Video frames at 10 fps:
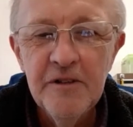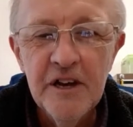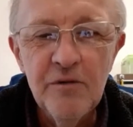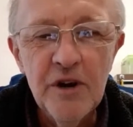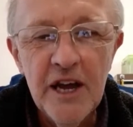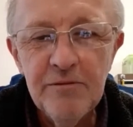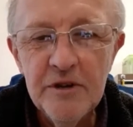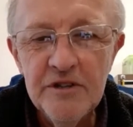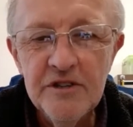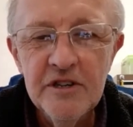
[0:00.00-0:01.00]
And what
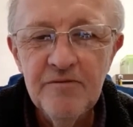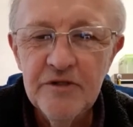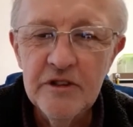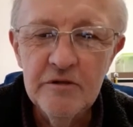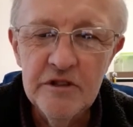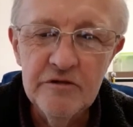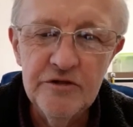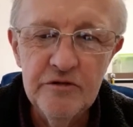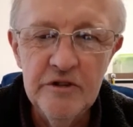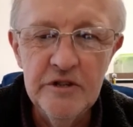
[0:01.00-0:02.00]
happened?
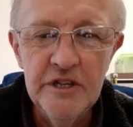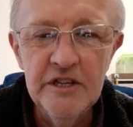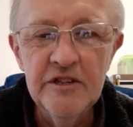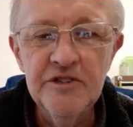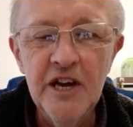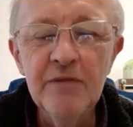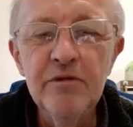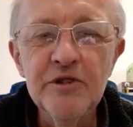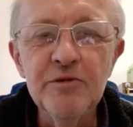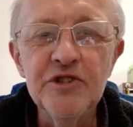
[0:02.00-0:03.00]
the, the
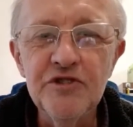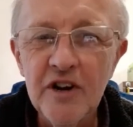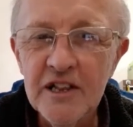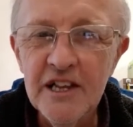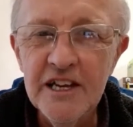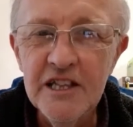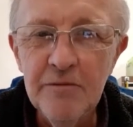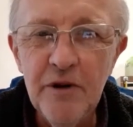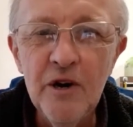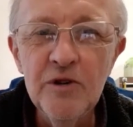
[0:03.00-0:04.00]
disciples were struggling in the
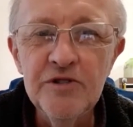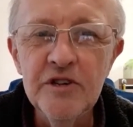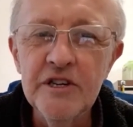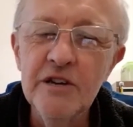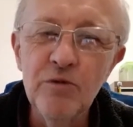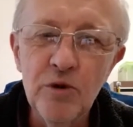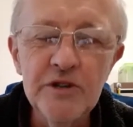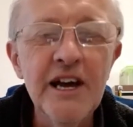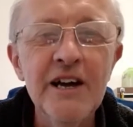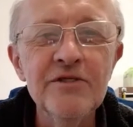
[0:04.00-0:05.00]
boat and he
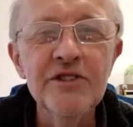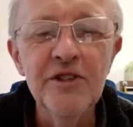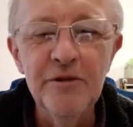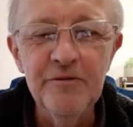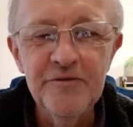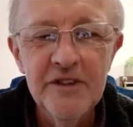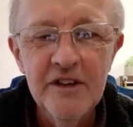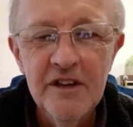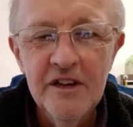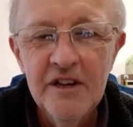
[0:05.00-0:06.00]
walked out to them.
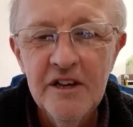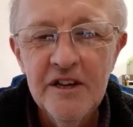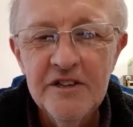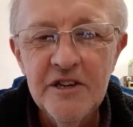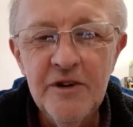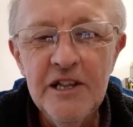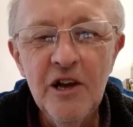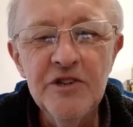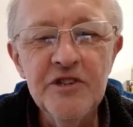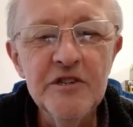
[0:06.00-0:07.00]
So he
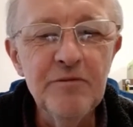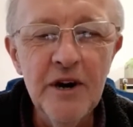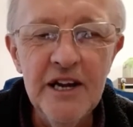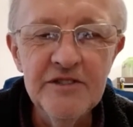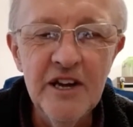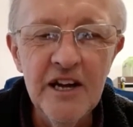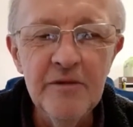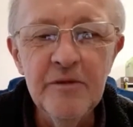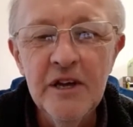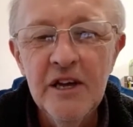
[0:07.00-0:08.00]
lost his prayer
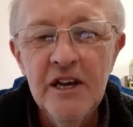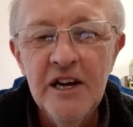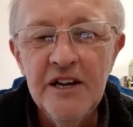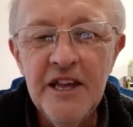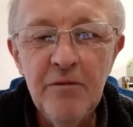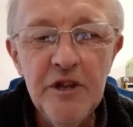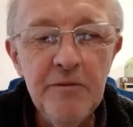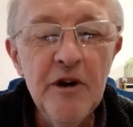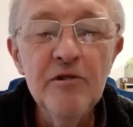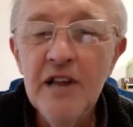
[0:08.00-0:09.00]
time. And then when the
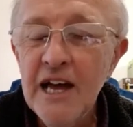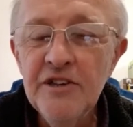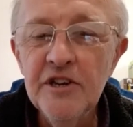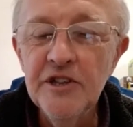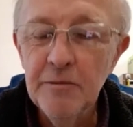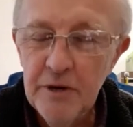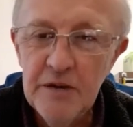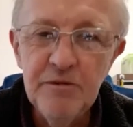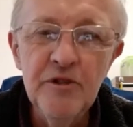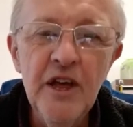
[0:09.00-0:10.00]
boat landed, the
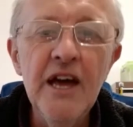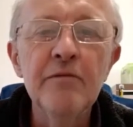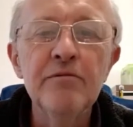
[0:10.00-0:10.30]
people there